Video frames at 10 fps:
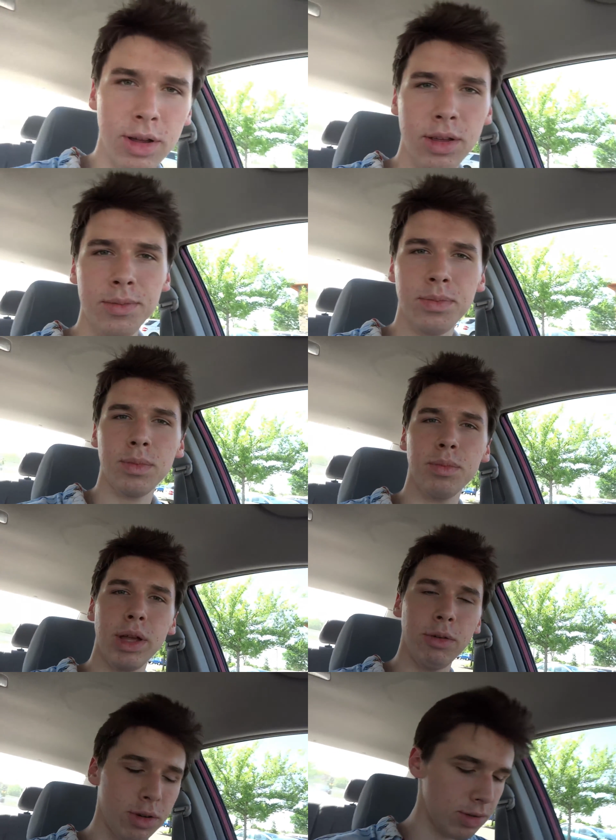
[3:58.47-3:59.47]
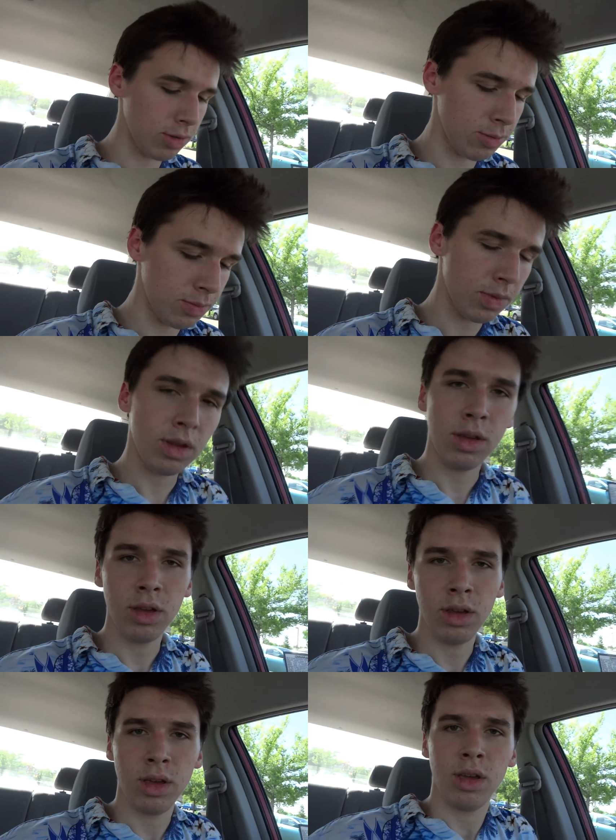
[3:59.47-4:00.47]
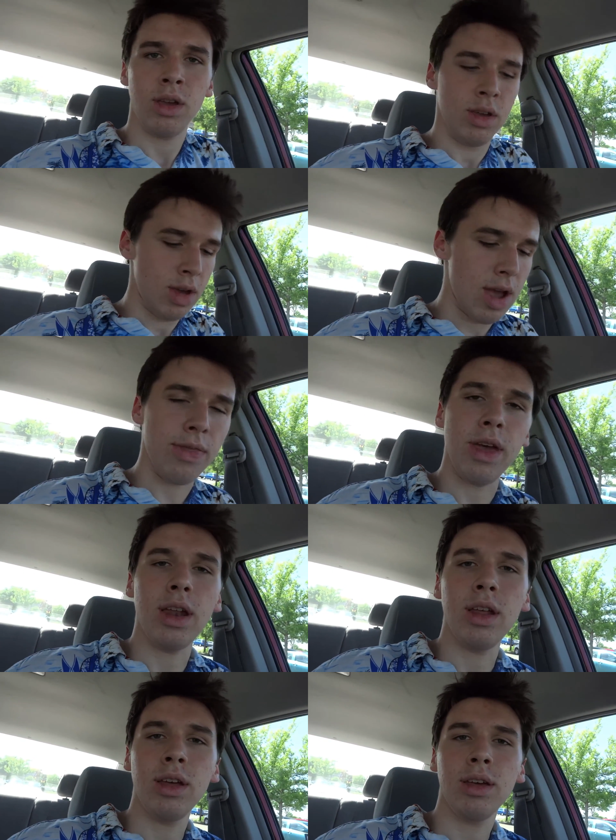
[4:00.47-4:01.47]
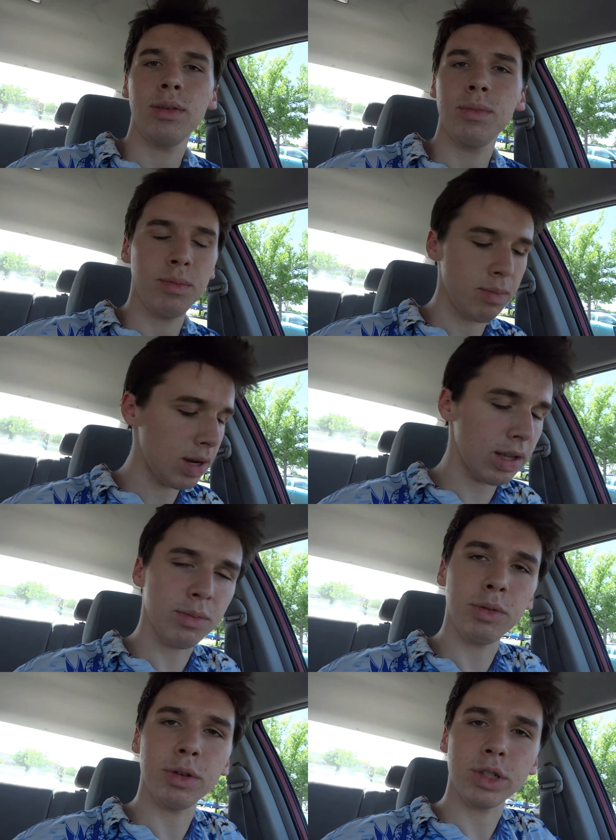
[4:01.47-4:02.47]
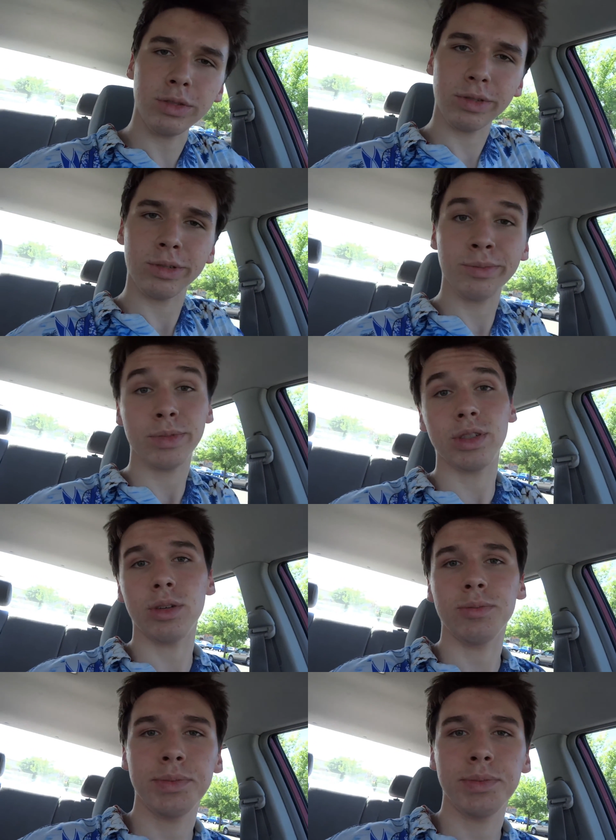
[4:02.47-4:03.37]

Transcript: before play rehearsal. And then my day's pretty much over,